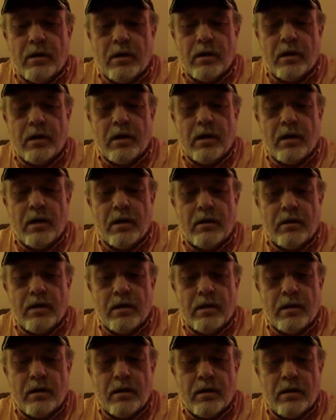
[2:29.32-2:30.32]
Again,
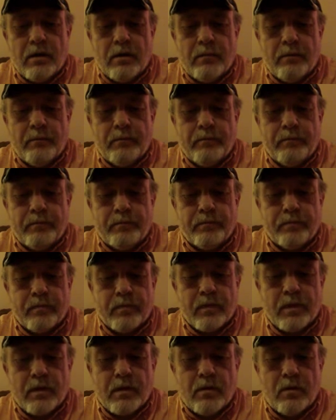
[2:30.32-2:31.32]
the
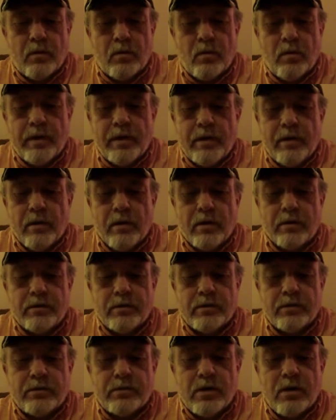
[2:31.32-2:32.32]
weed guard's
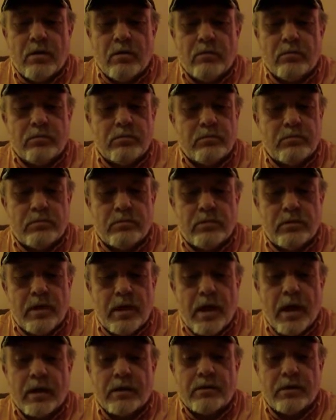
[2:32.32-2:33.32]
installed
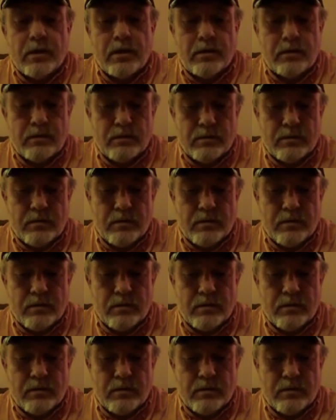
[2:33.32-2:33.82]
excellent.